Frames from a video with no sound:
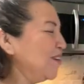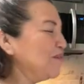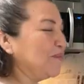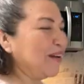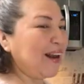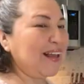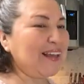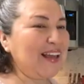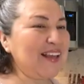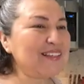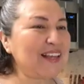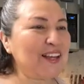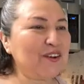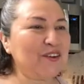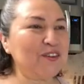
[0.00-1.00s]
But I
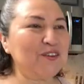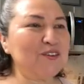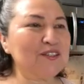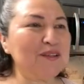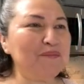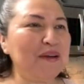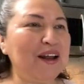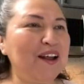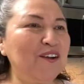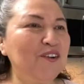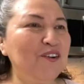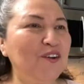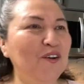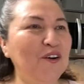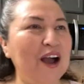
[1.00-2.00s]
guess I could use them, but I
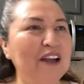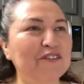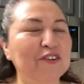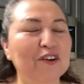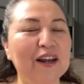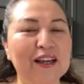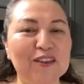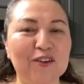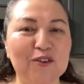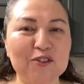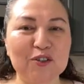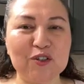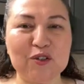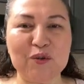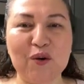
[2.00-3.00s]
don't know. I feel like
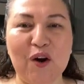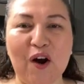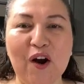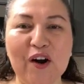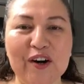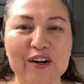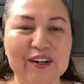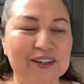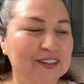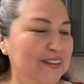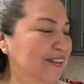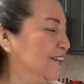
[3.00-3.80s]
those are too hard.